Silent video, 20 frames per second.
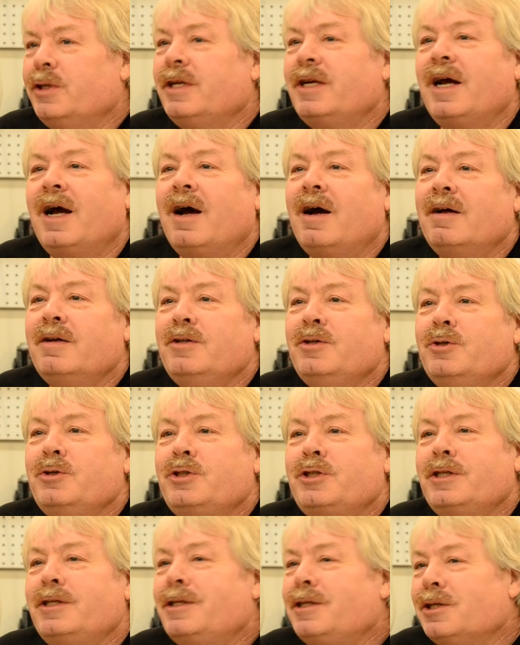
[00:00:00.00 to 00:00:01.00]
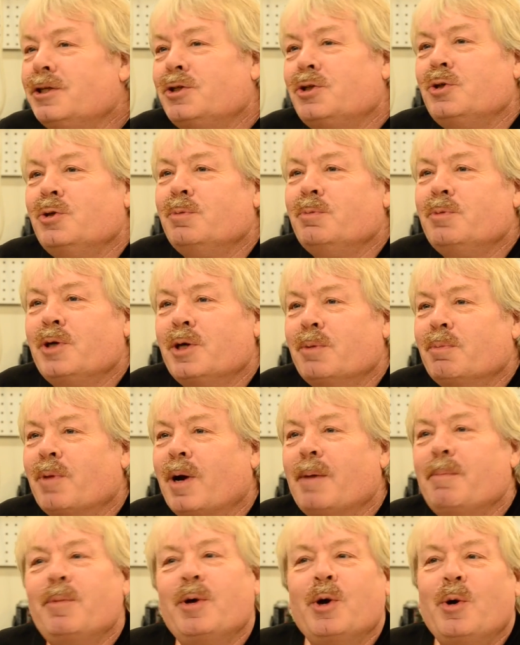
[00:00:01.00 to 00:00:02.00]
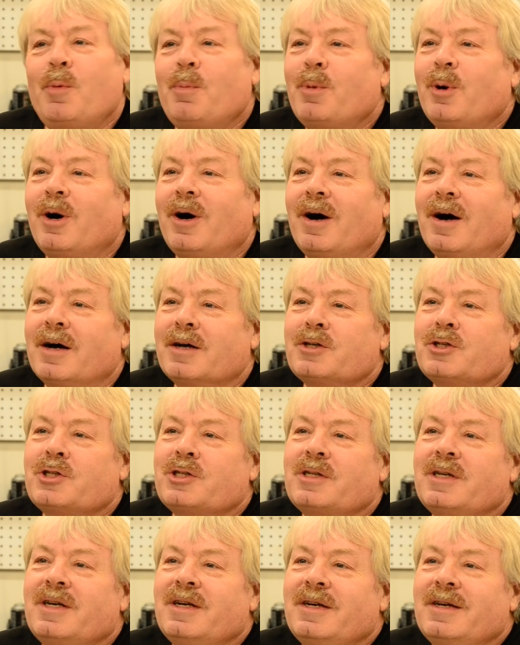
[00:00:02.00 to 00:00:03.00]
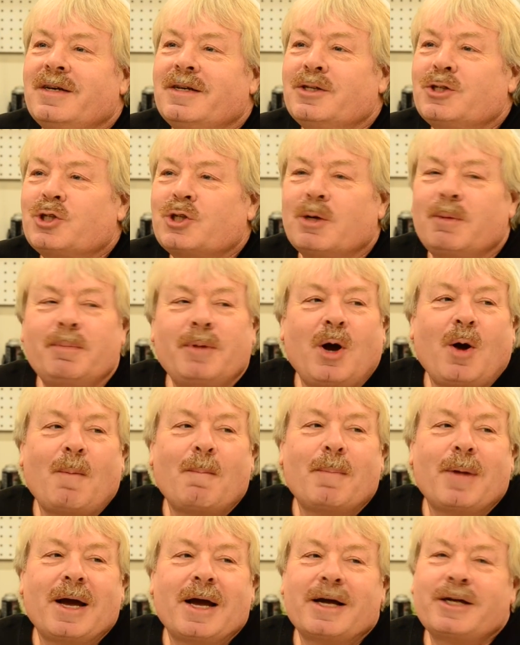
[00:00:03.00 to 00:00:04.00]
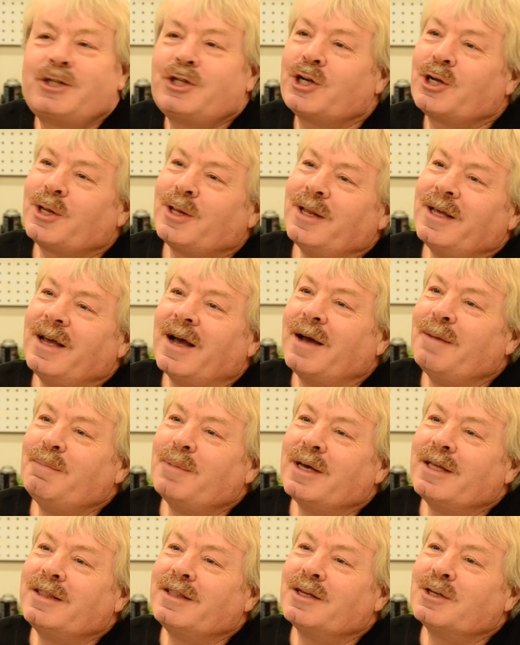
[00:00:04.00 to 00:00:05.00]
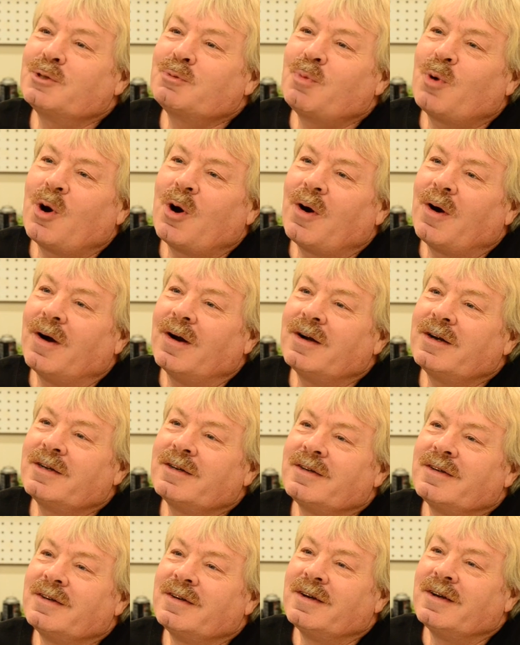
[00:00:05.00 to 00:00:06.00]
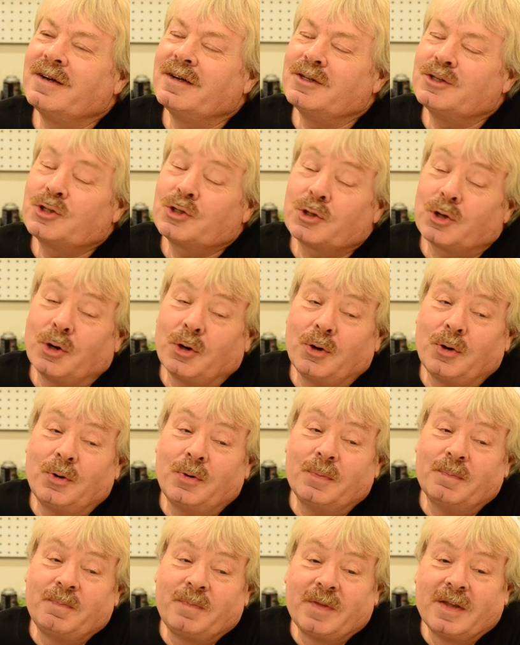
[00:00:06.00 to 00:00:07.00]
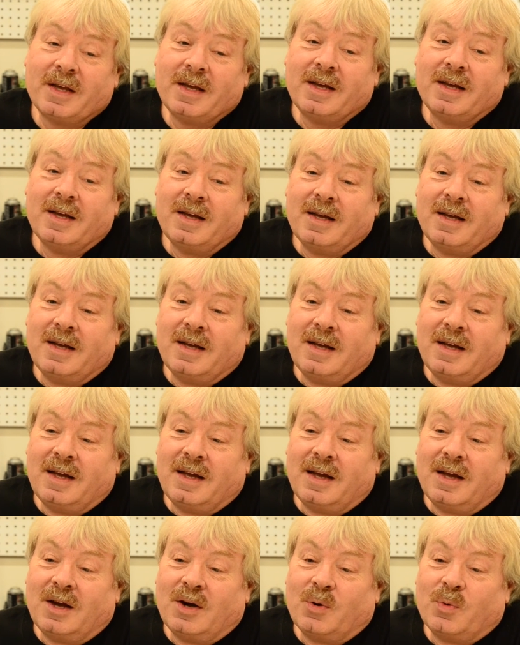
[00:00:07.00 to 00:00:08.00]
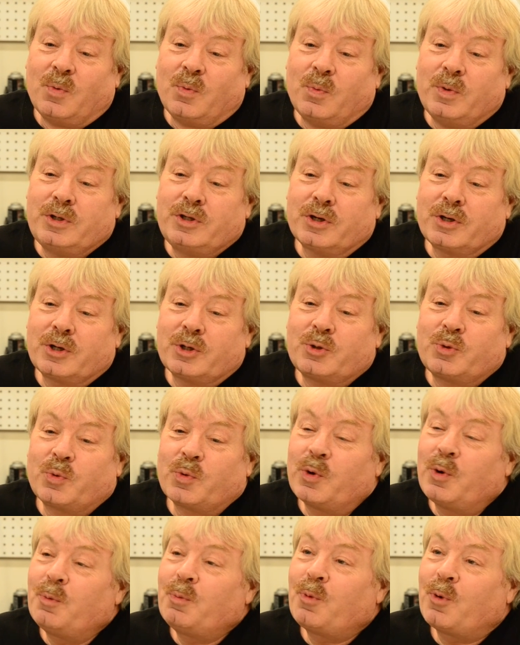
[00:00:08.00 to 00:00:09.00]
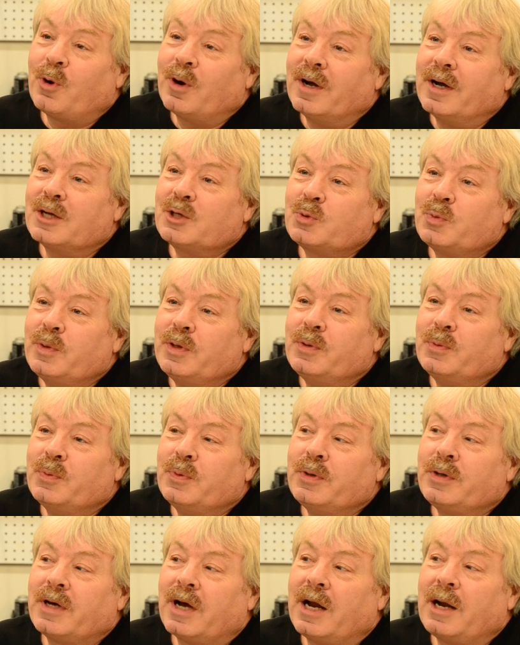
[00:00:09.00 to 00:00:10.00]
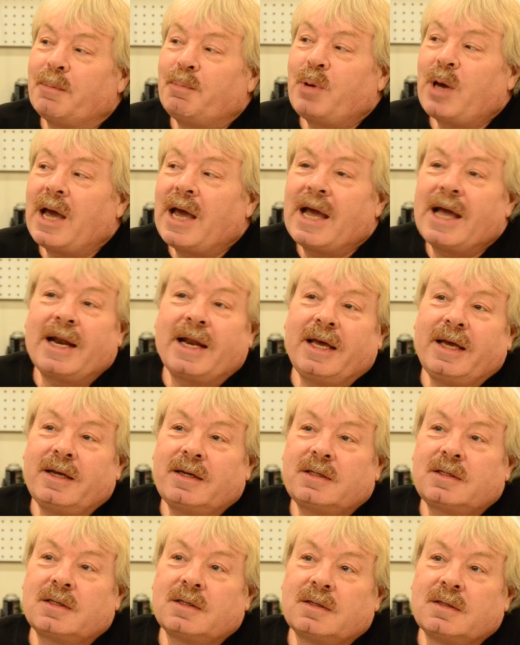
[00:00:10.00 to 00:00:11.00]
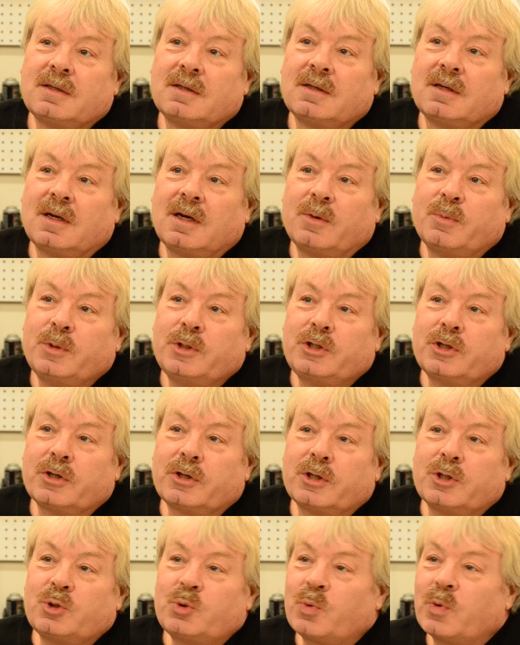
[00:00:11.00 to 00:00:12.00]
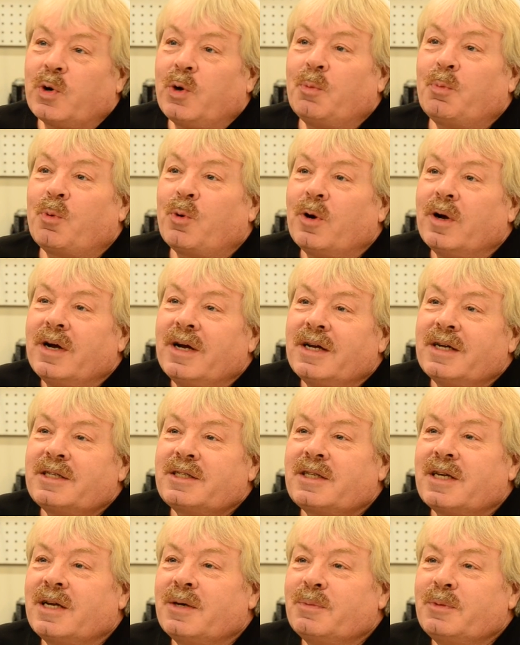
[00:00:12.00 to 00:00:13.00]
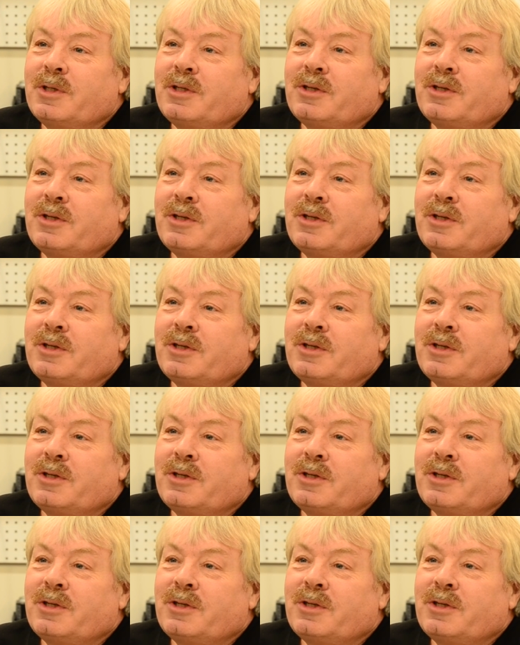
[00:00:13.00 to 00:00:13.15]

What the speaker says: it out and you sent it to me in my mailbox, and somehow magically I made this part. And so we took a drill press, we kind of panicked, and we took a drill press, and